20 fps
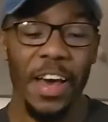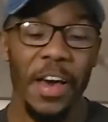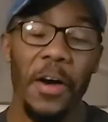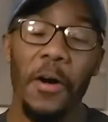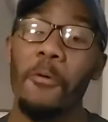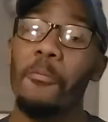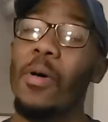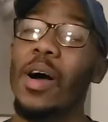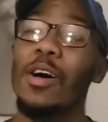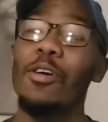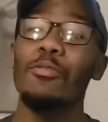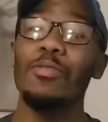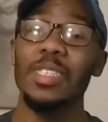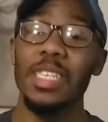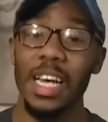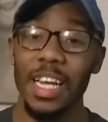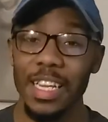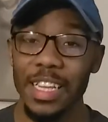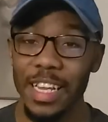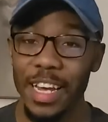But it
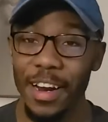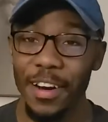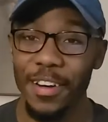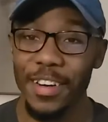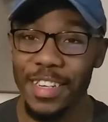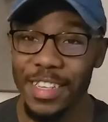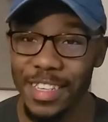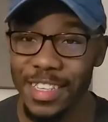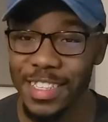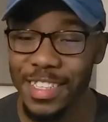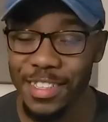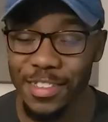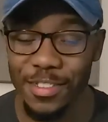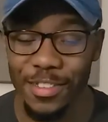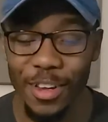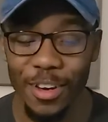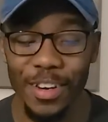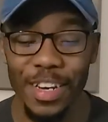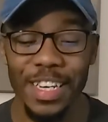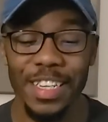was hilarious, you
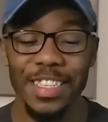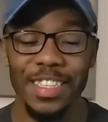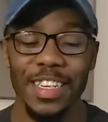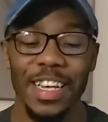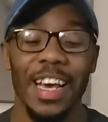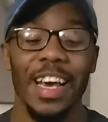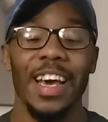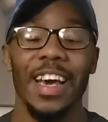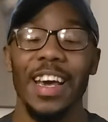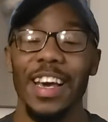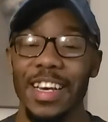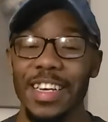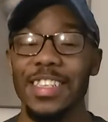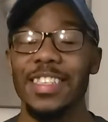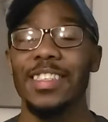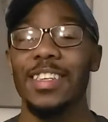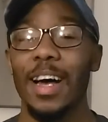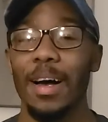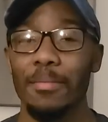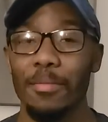know. In
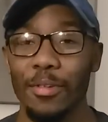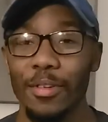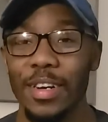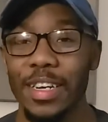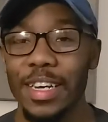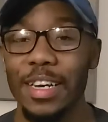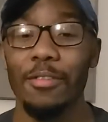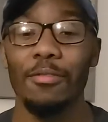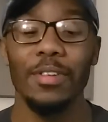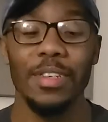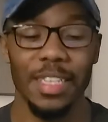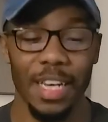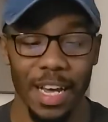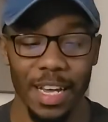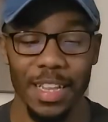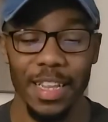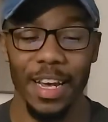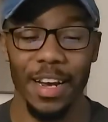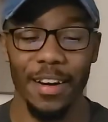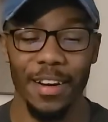summary, it was
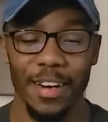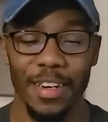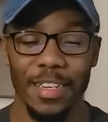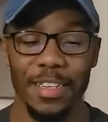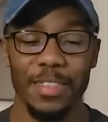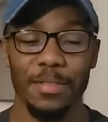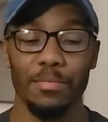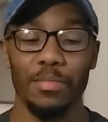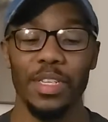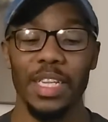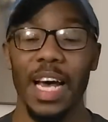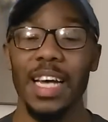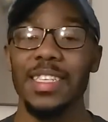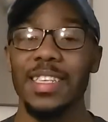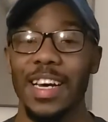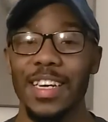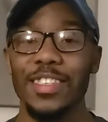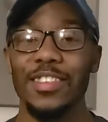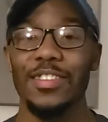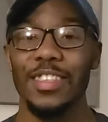hilarious. But that's
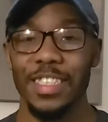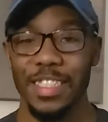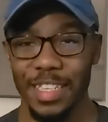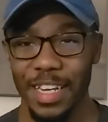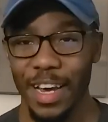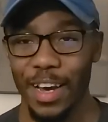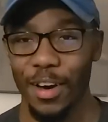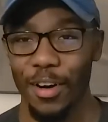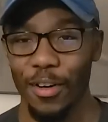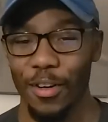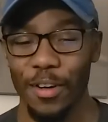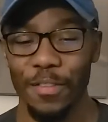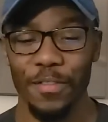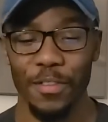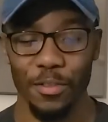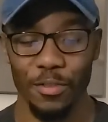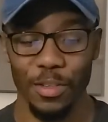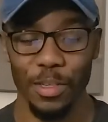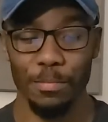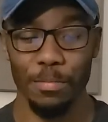how you can tell if
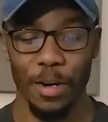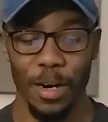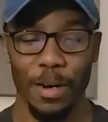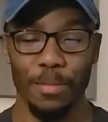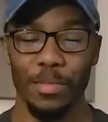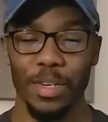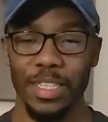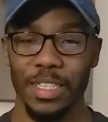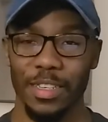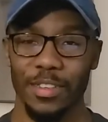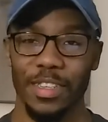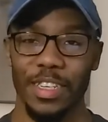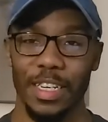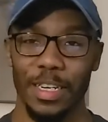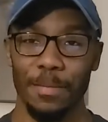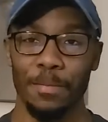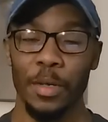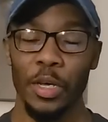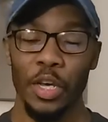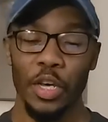there is a pyramid
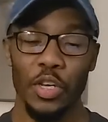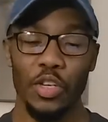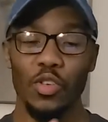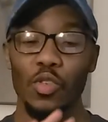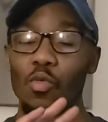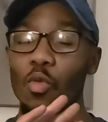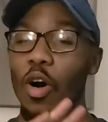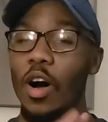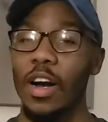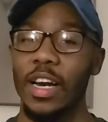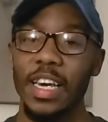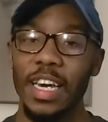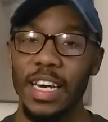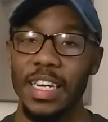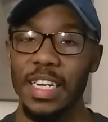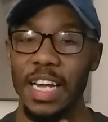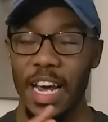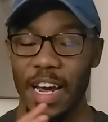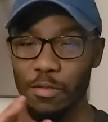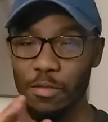scheme. You walk
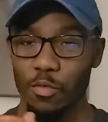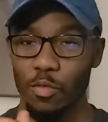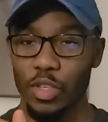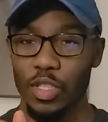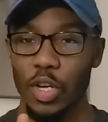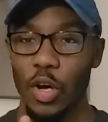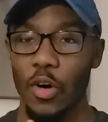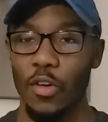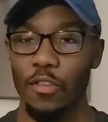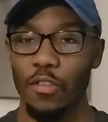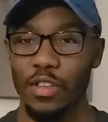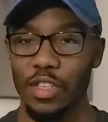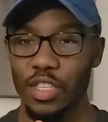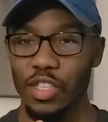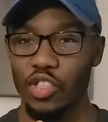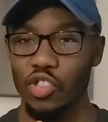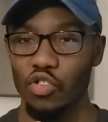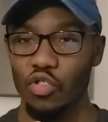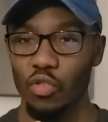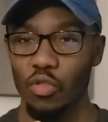in, everyone's
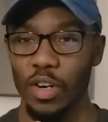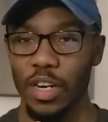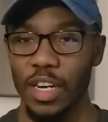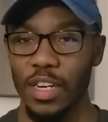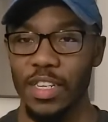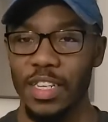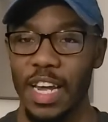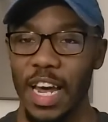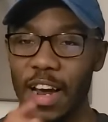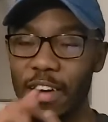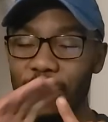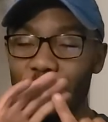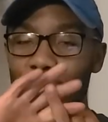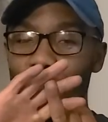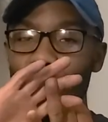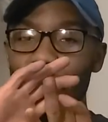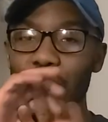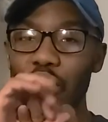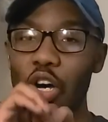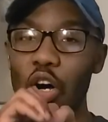overly joyed,
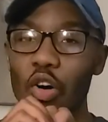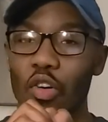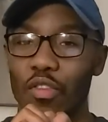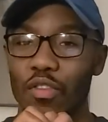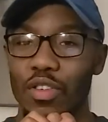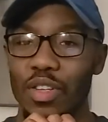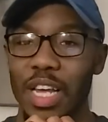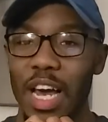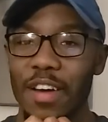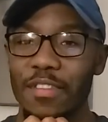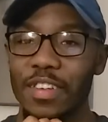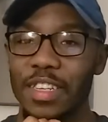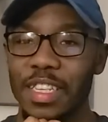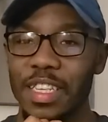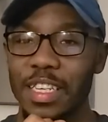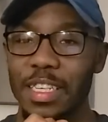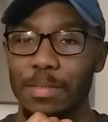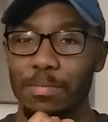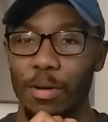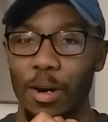
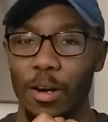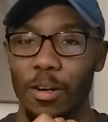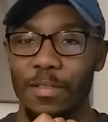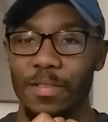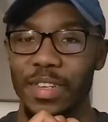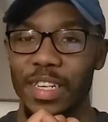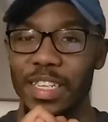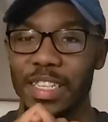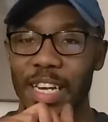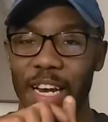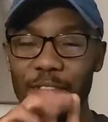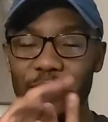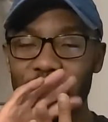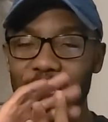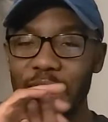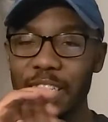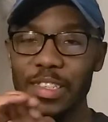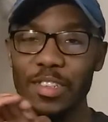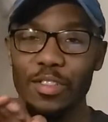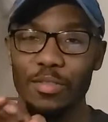everything's perfect,
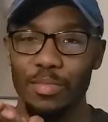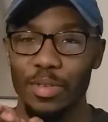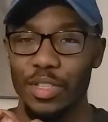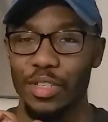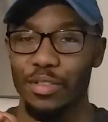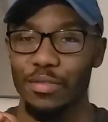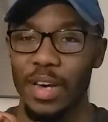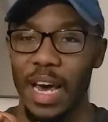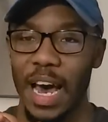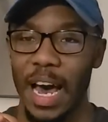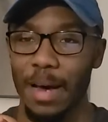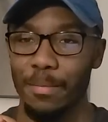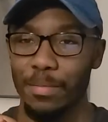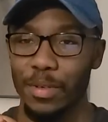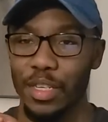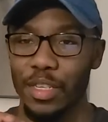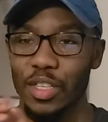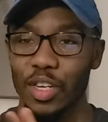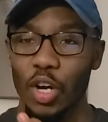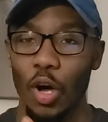everything's a little bit too
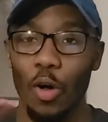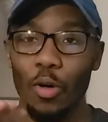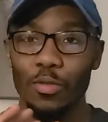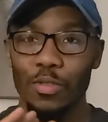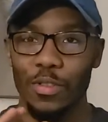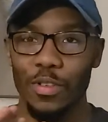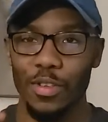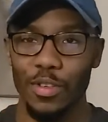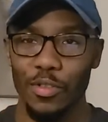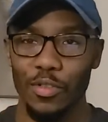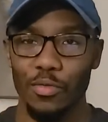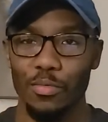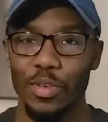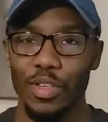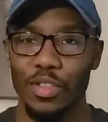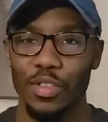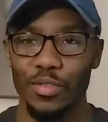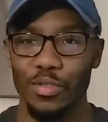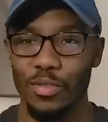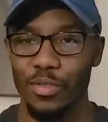happy, the culture's a little
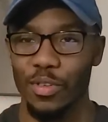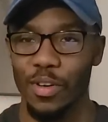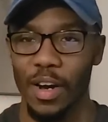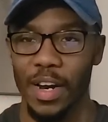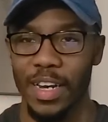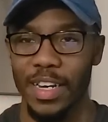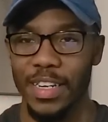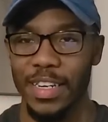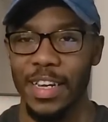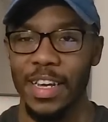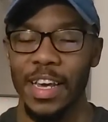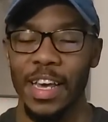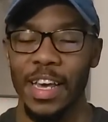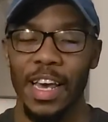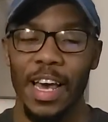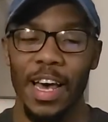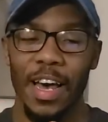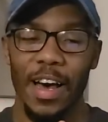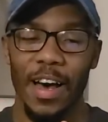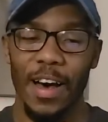bit too great.
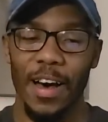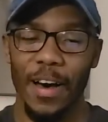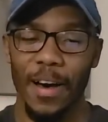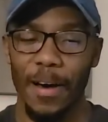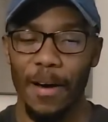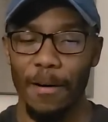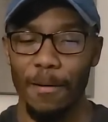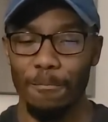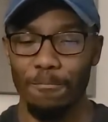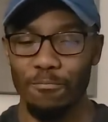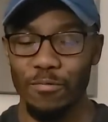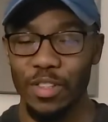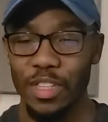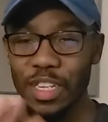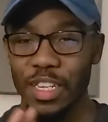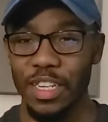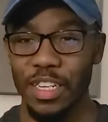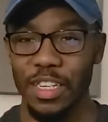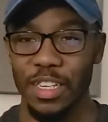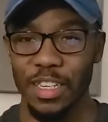
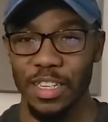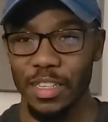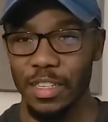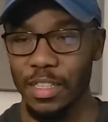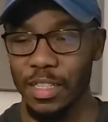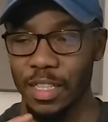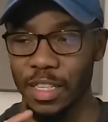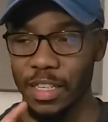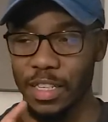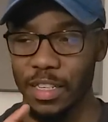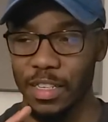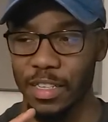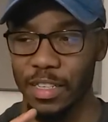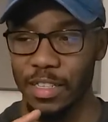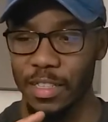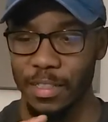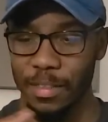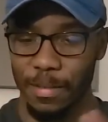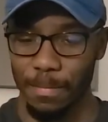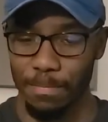
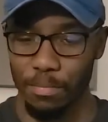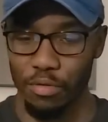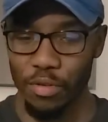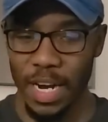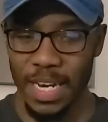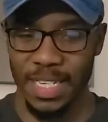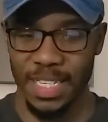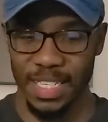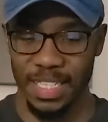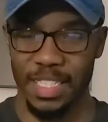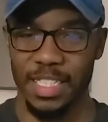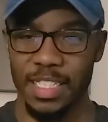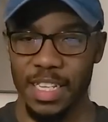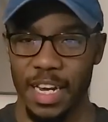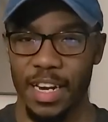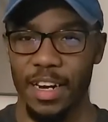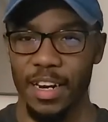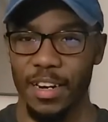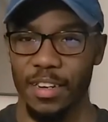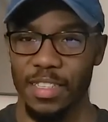The presence
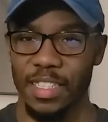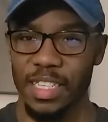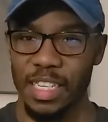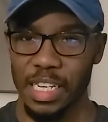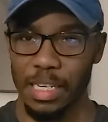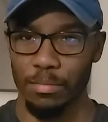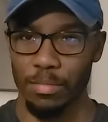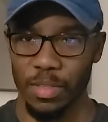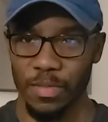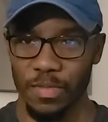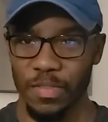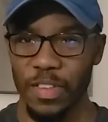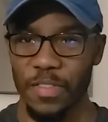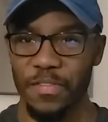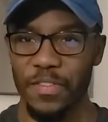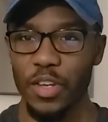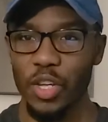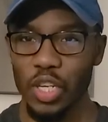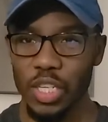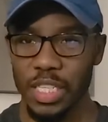there
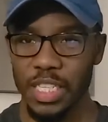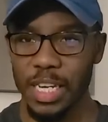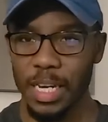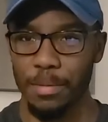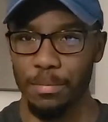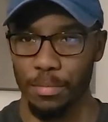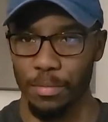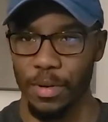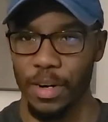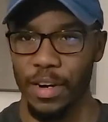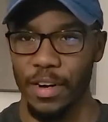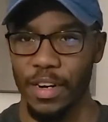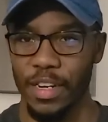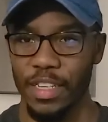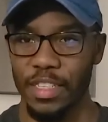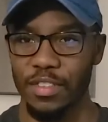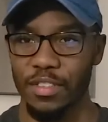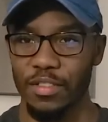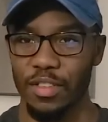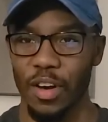feels
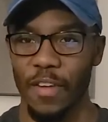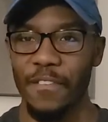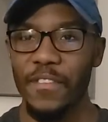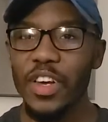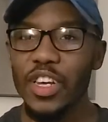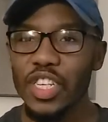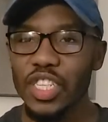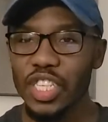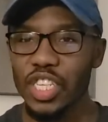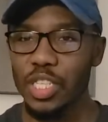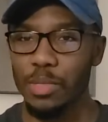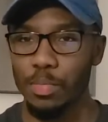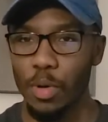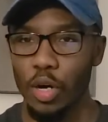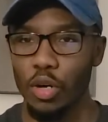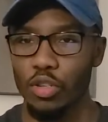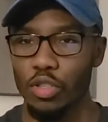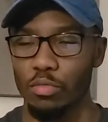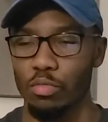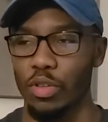temporary, you know, feels
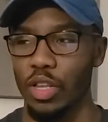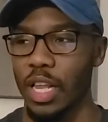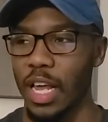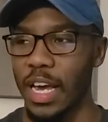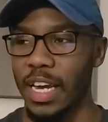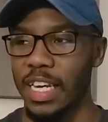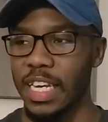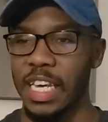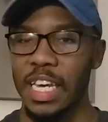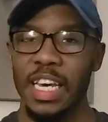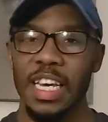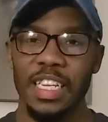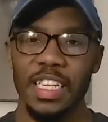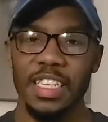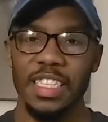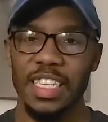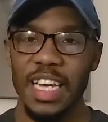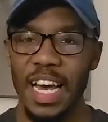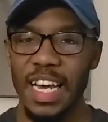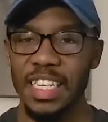disposable. Like
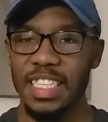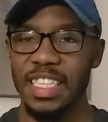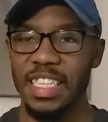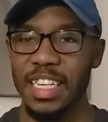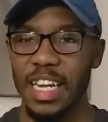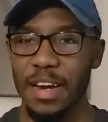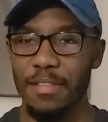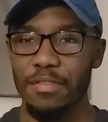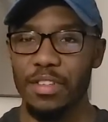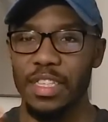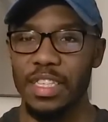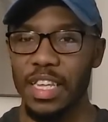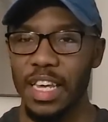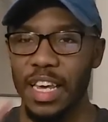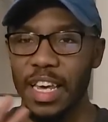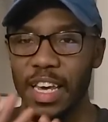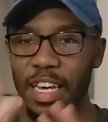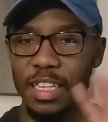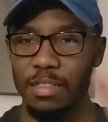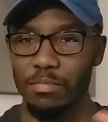the desks and everything, the